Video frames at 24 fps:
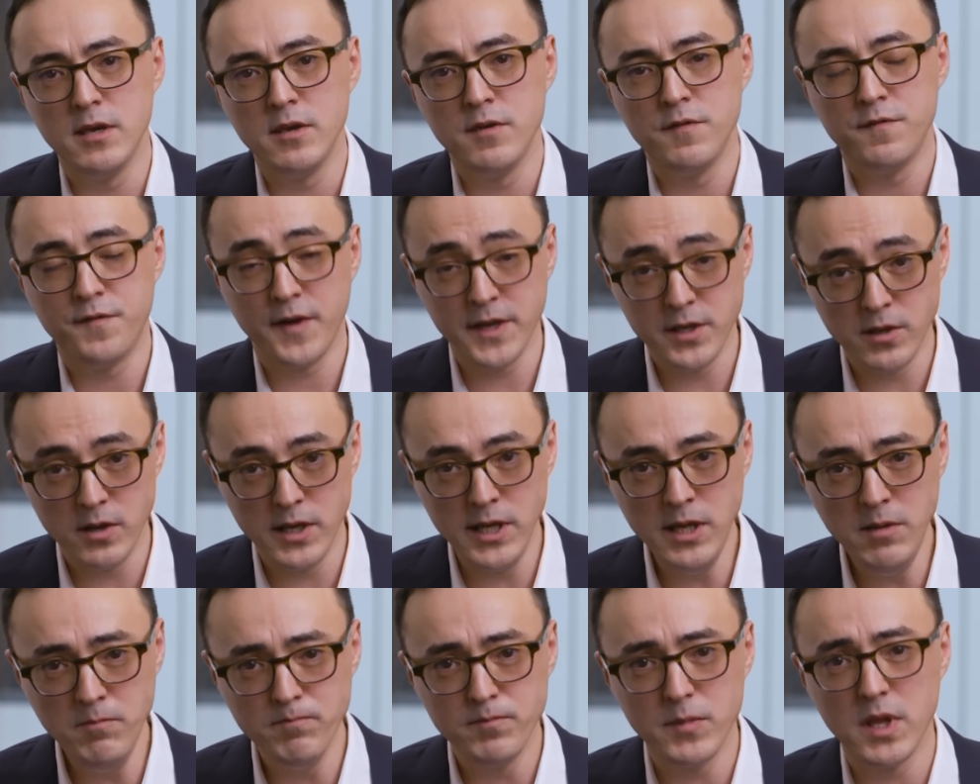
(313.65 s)

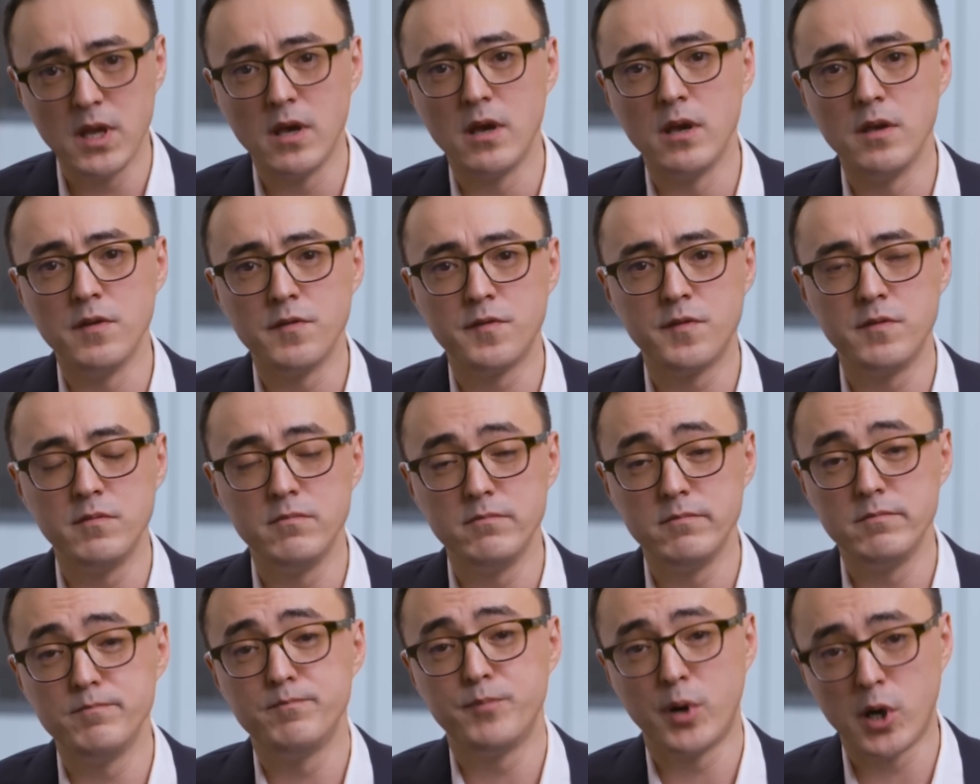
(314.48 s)
Finally, as uh,
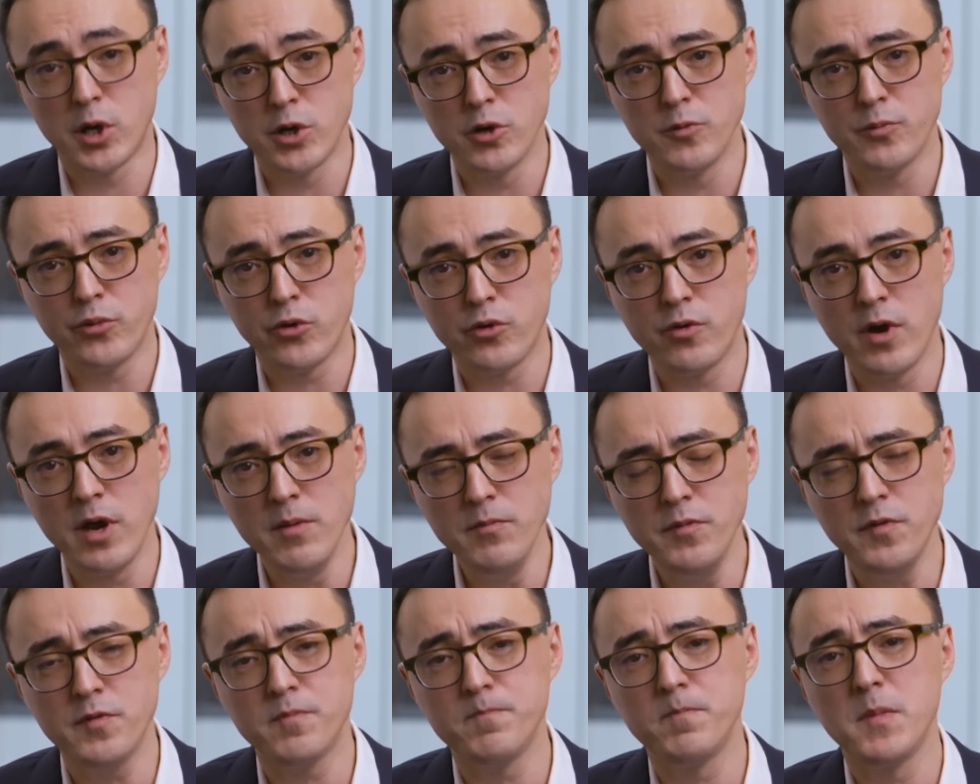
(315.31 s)
partner
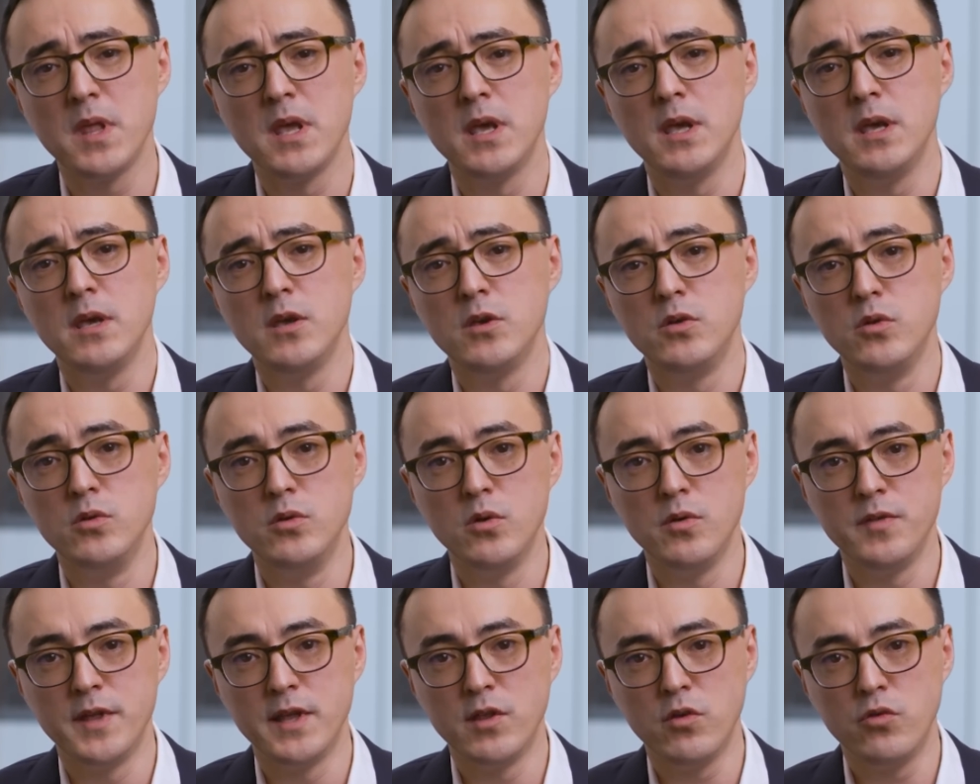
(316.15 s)
programs. You
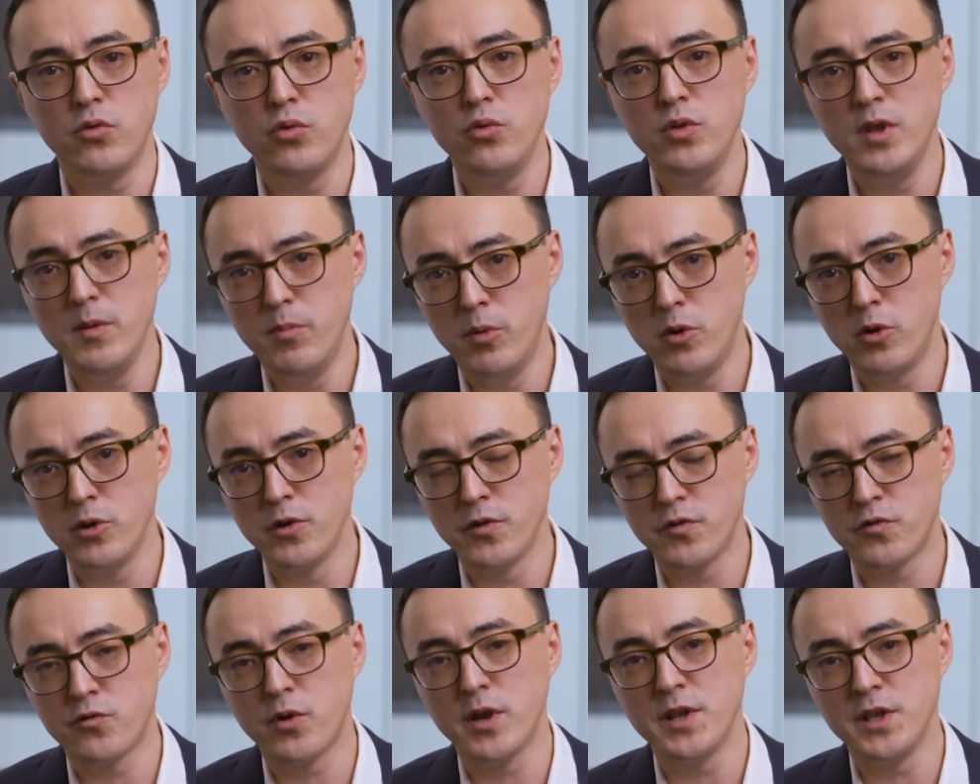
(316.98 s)
know that to deploy a
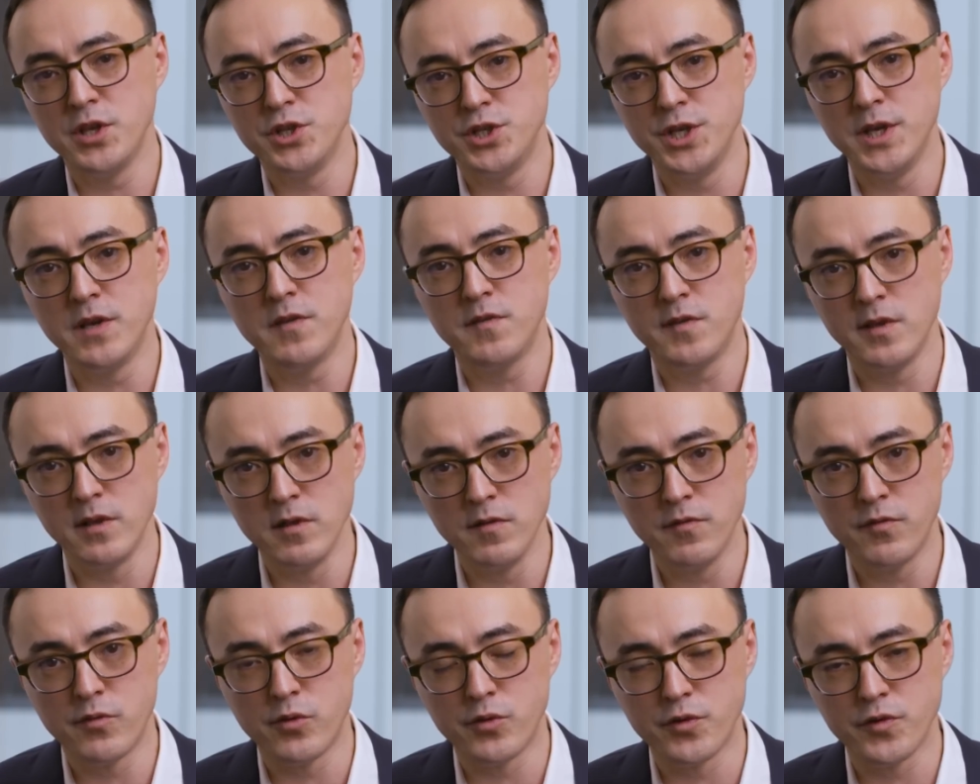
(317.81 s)
strategic
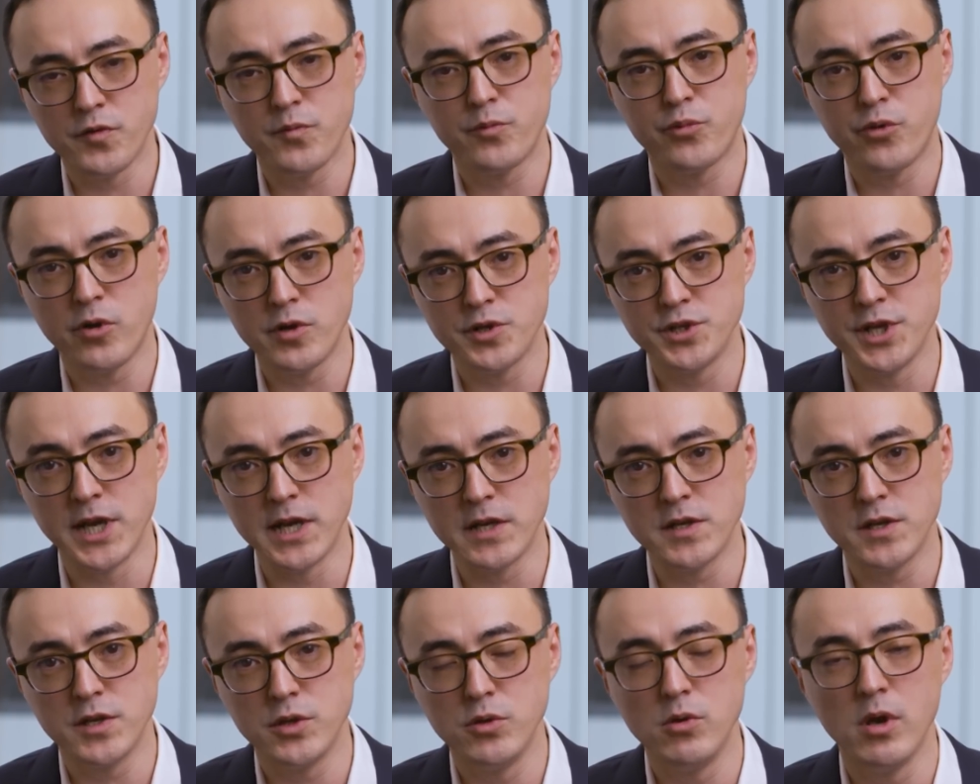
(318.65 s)
Salesforce
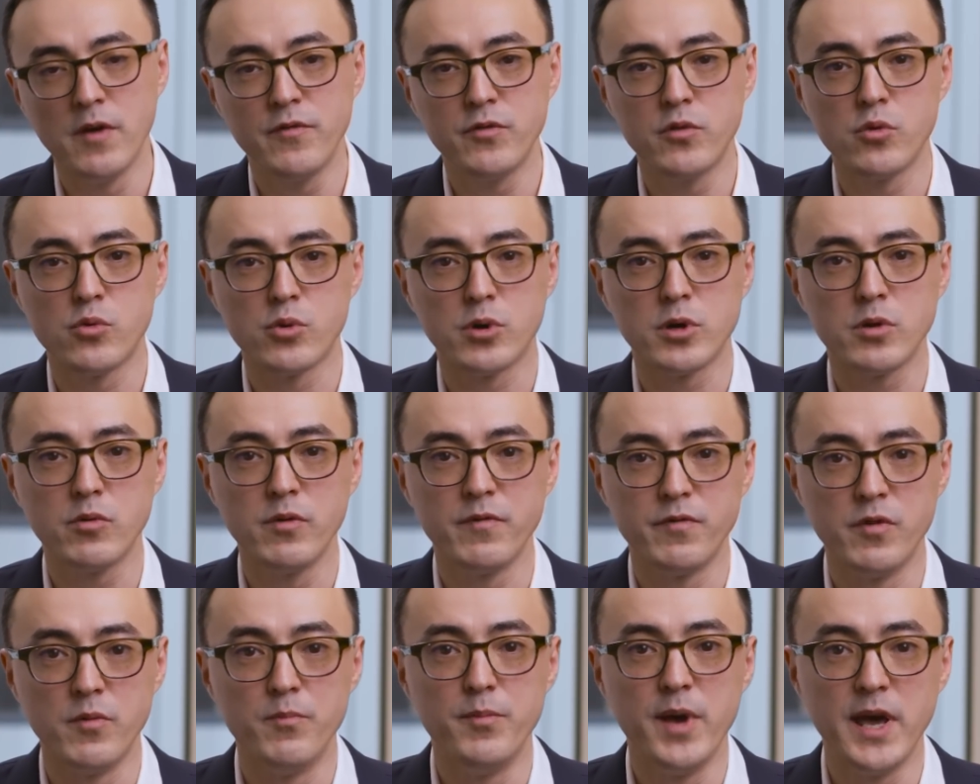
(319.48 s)
project, you have to work
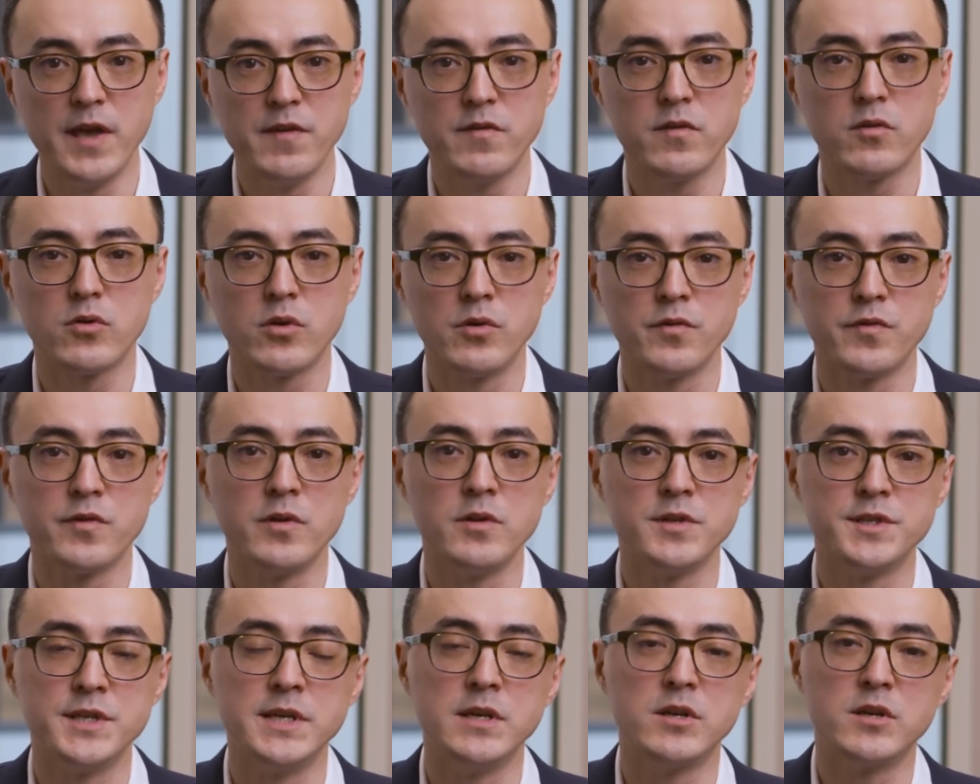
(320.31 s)
with the best
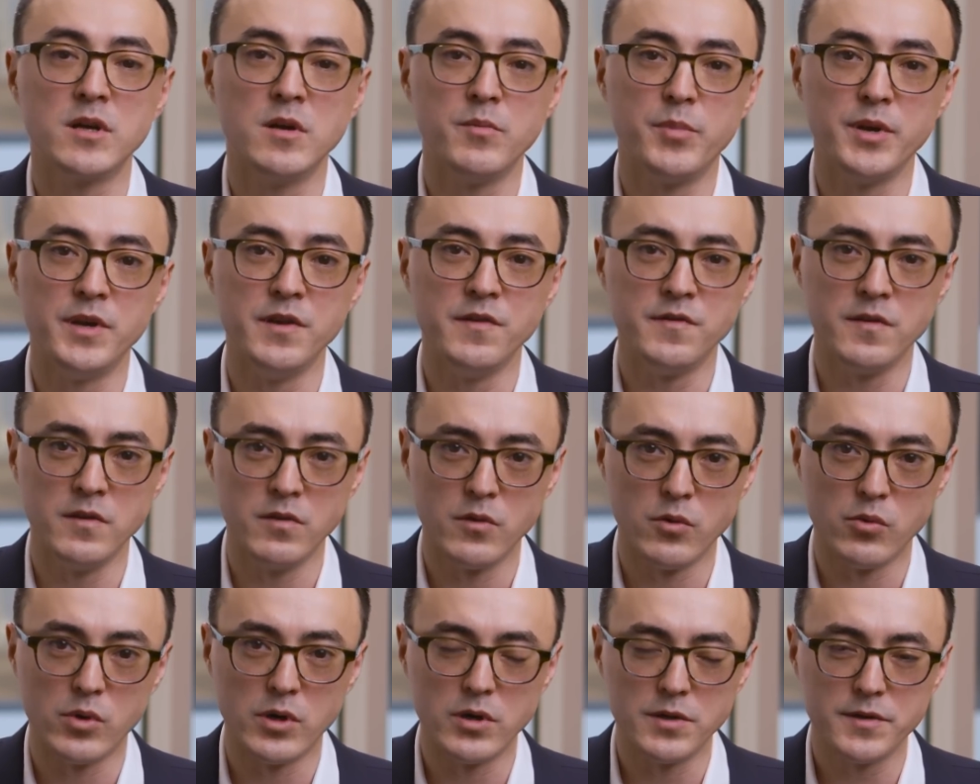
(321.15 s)
consulting companies in
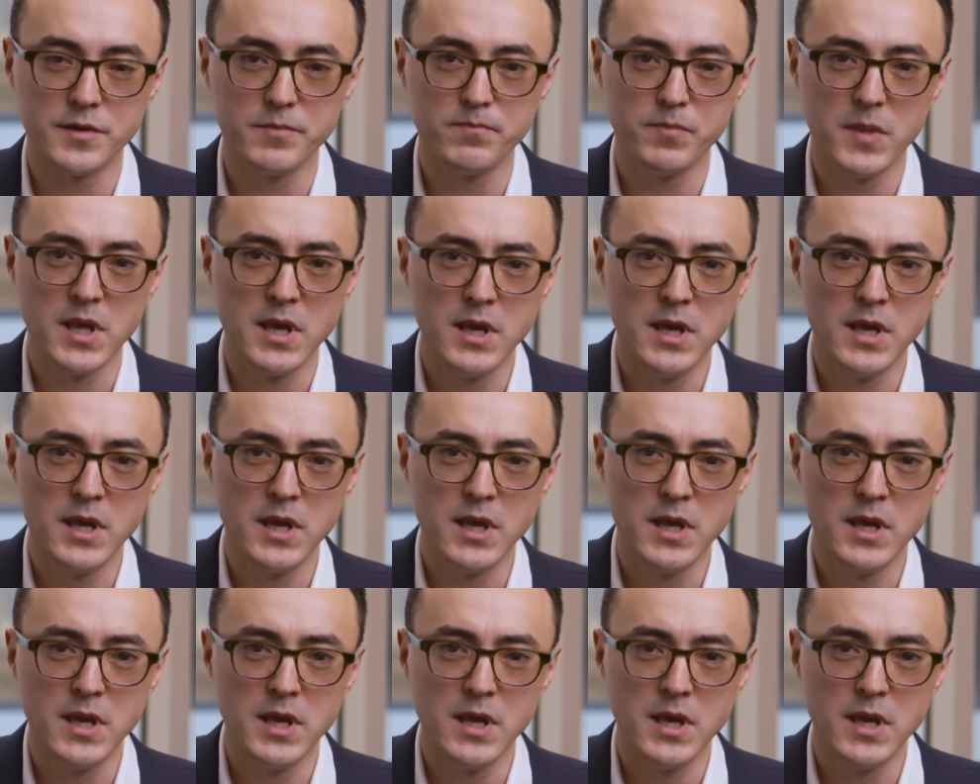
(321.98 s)
the world.